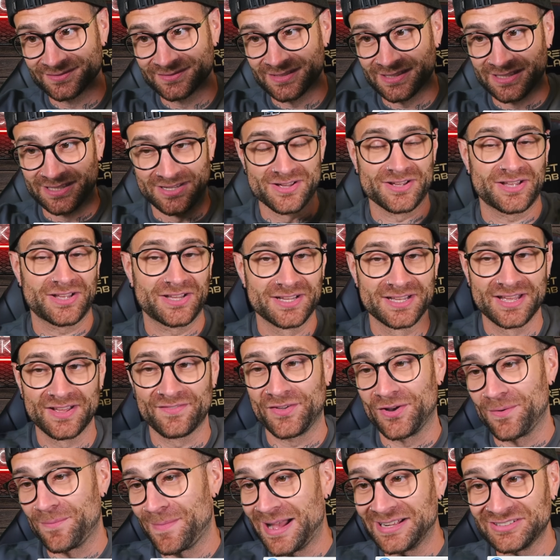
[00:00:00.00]
Look, if
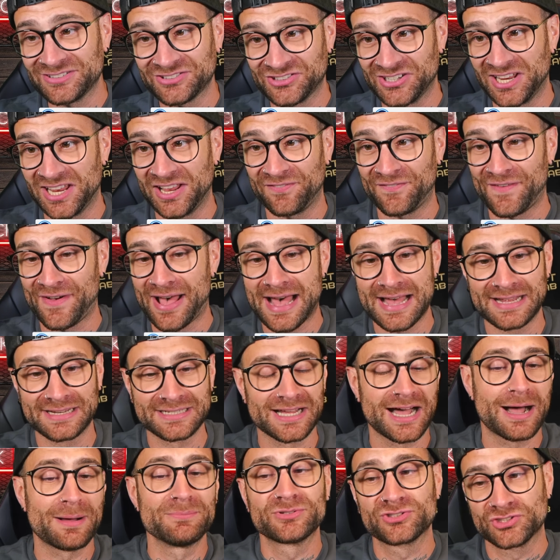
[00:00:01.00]
you're a Man City fan,
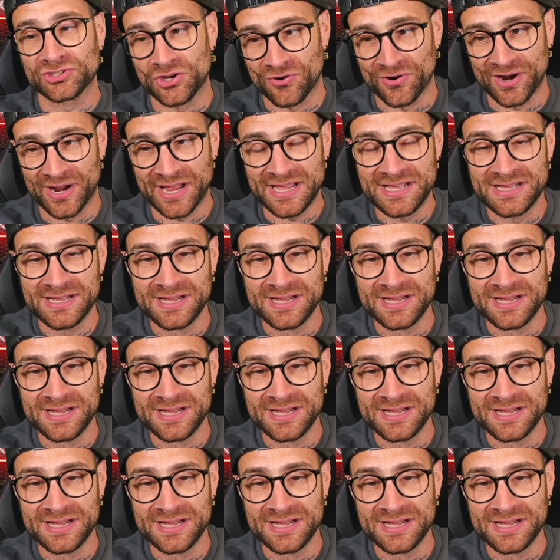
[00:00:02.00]
I'm sorry.